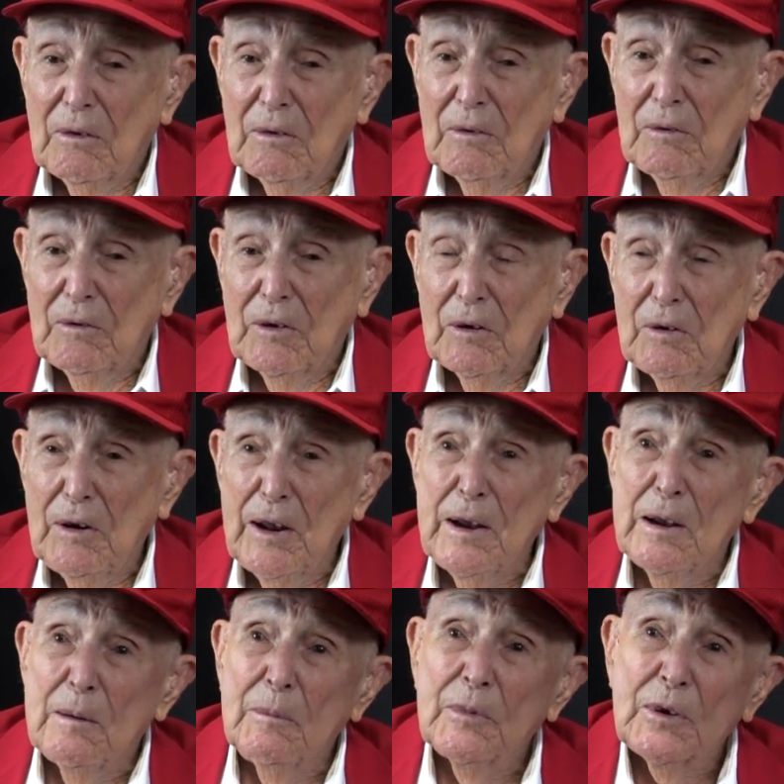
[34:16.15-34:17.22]
the
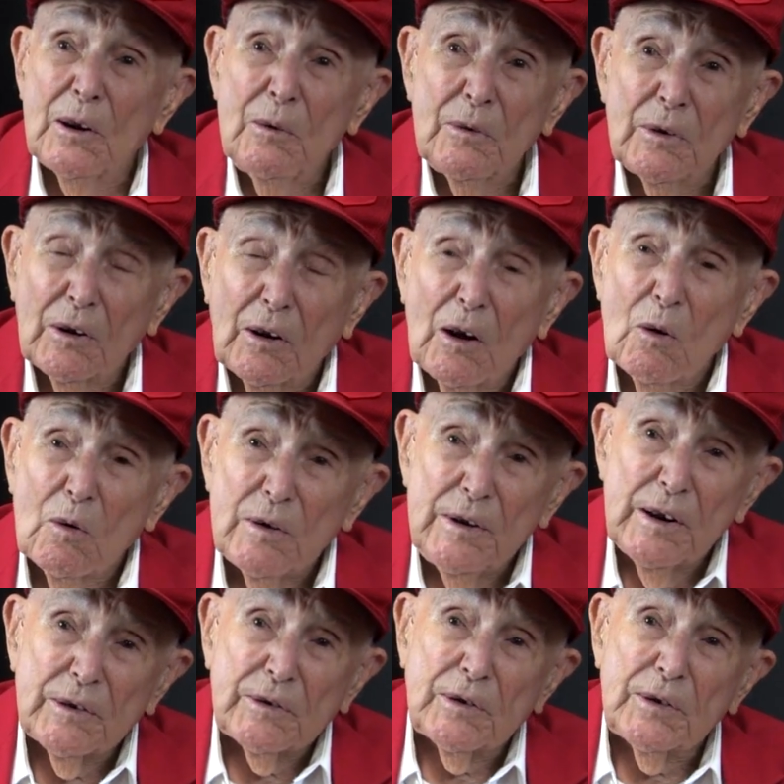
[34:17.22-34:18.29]
limbs on the
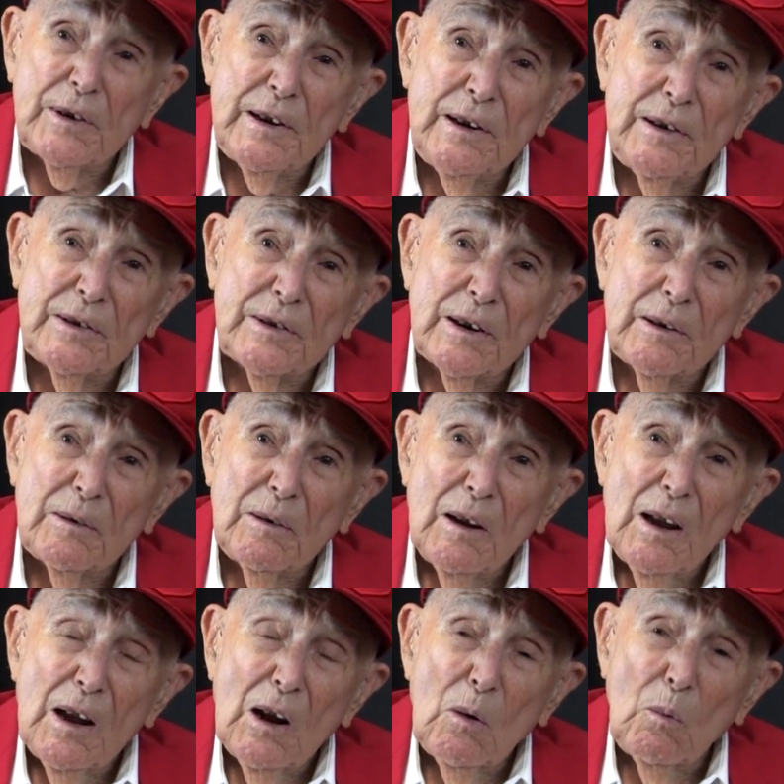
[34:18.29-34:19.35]
coconut trees that
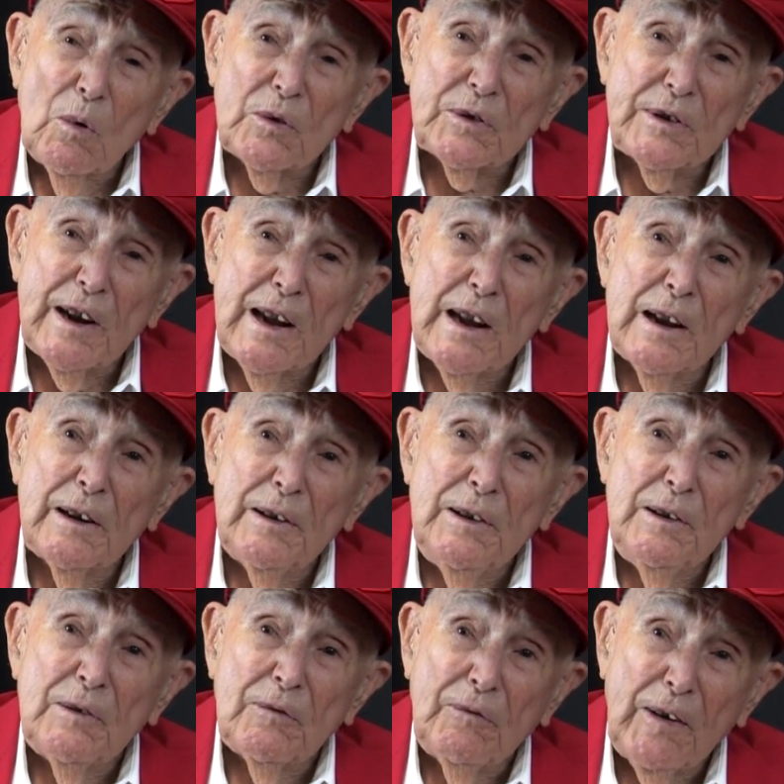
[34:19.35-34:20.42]
was dead
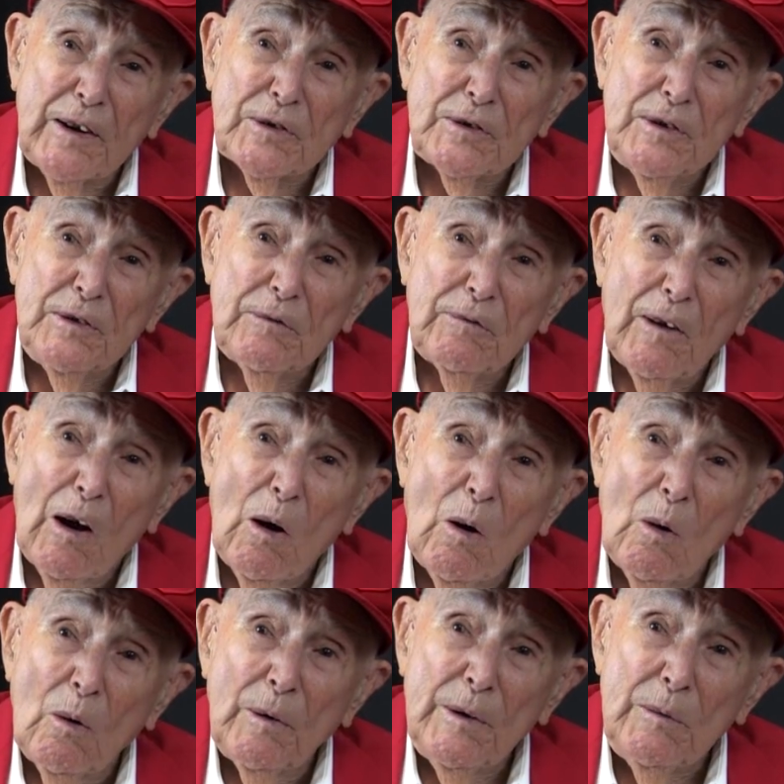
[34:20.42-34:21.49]
and fixing to
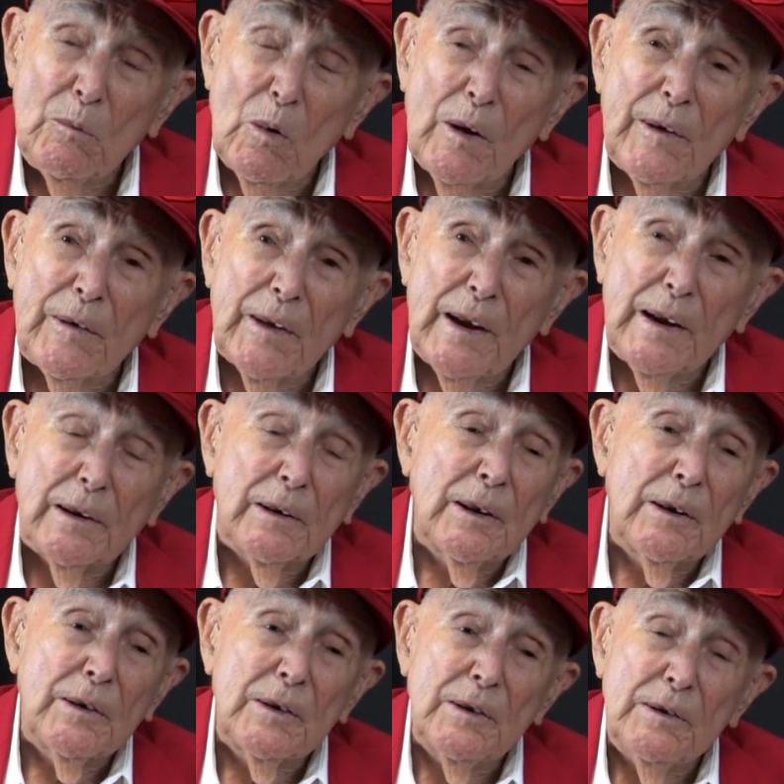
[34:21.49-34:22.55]
fall and one thing
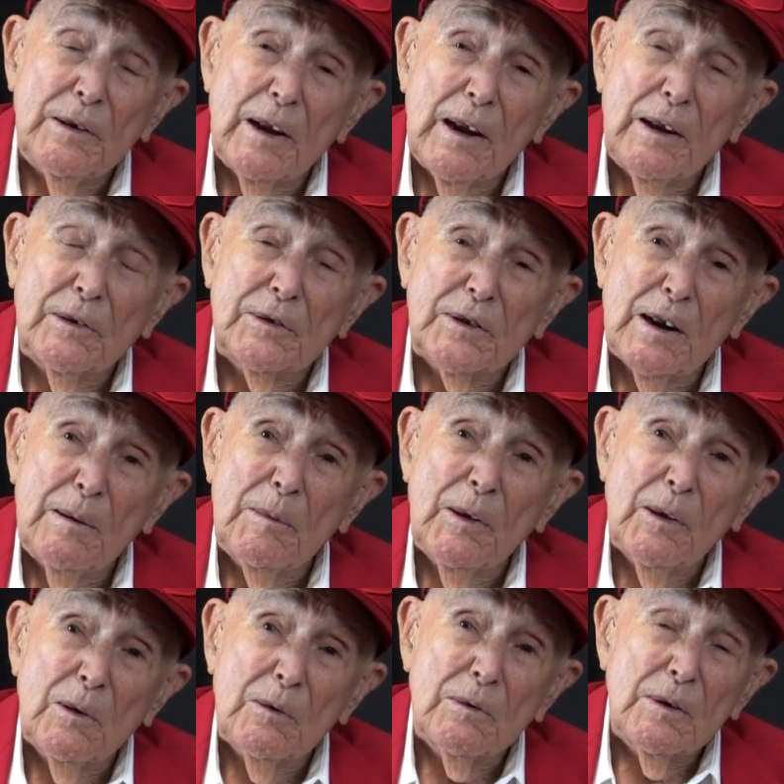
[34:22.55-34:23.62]
another. And some
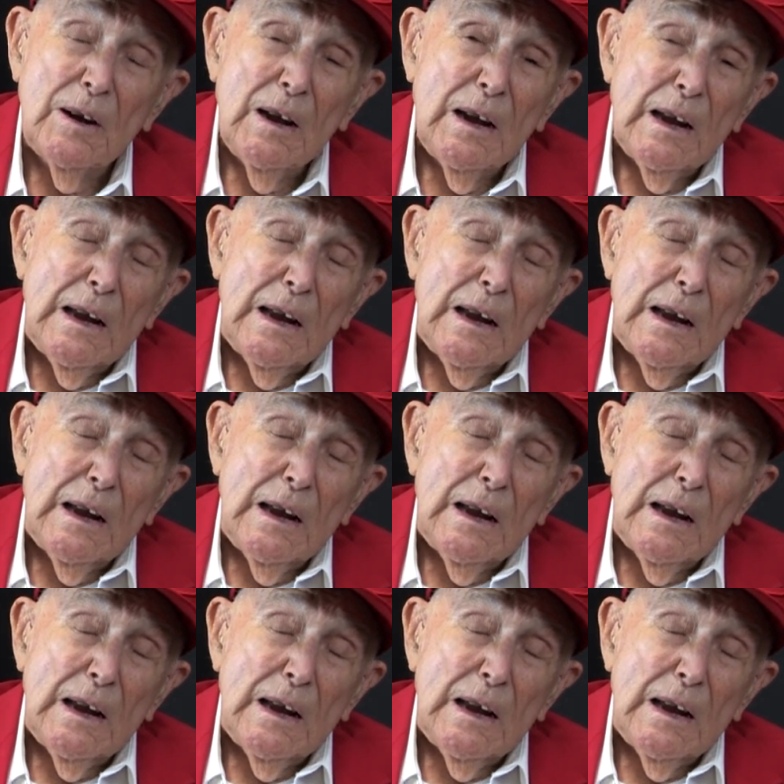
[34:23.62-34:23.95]
of those,